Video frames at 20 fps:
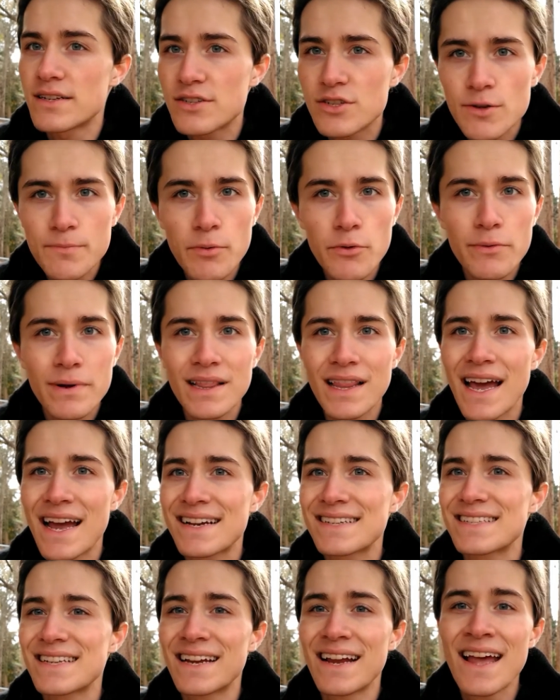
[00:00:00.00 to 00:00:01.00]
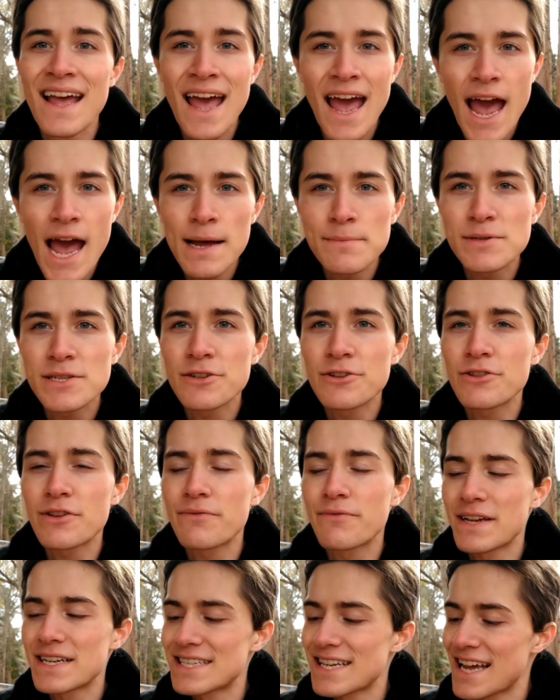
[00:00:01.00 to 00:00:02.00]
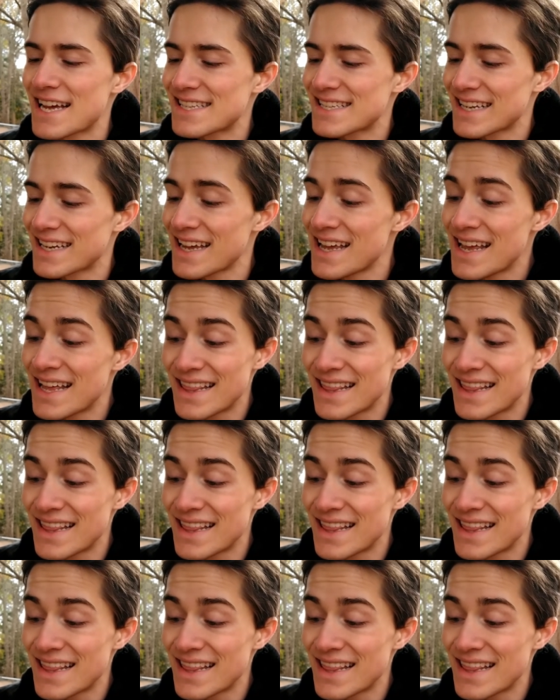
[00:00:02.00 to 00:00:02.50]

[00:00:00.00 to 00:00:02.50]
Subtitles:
Super relaxing. Absolutely fantastic.